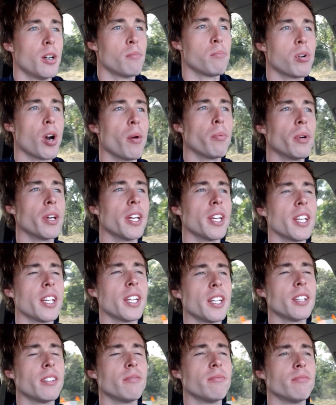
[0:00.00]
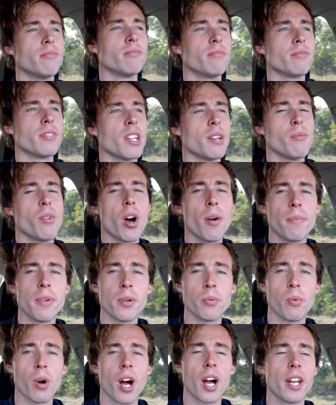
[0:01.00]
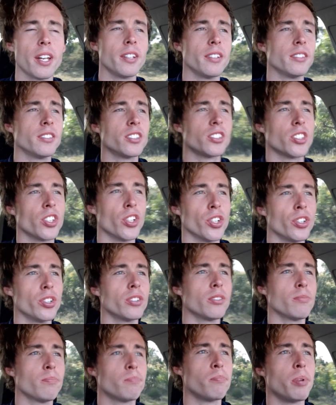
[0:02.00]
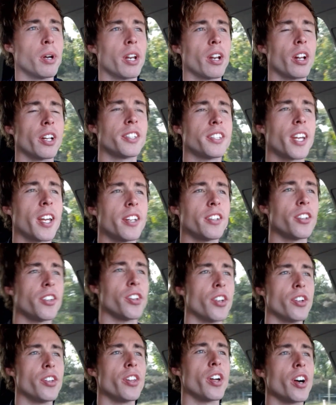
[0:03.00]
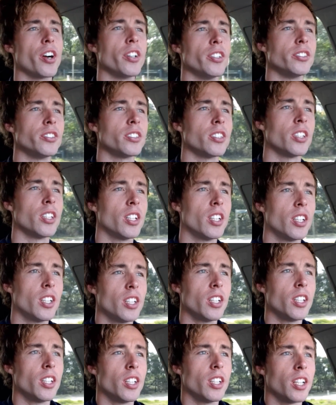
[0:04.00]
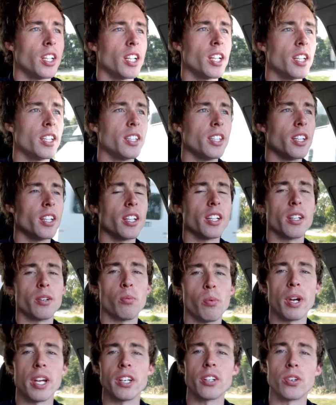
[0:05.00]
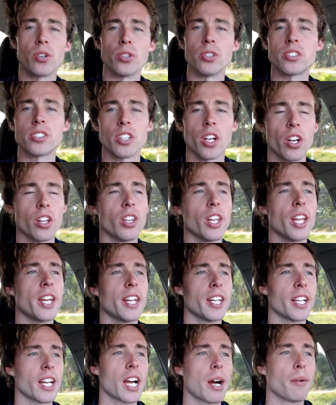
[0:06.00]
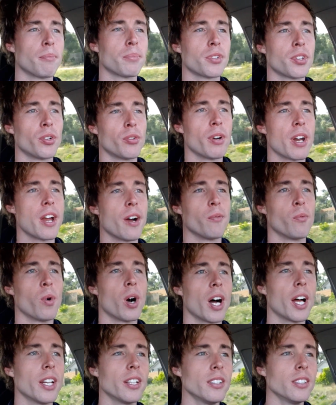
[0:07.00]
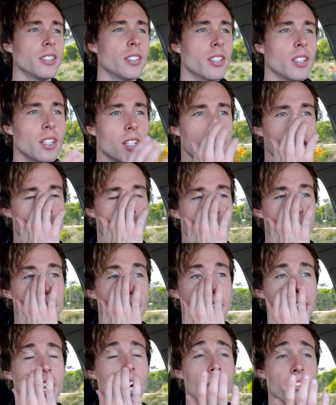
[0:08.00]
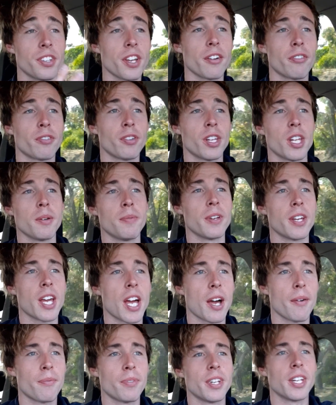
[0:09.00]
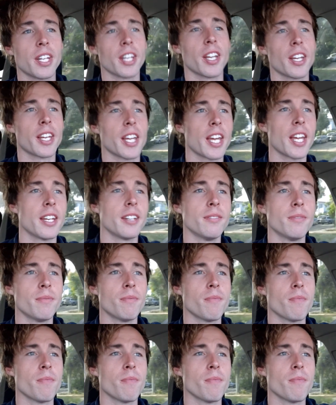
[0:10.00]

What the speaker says: Probably there might be one soon, but I tend to do those in the week or so leading up to round one. But they'll definitely be happening again.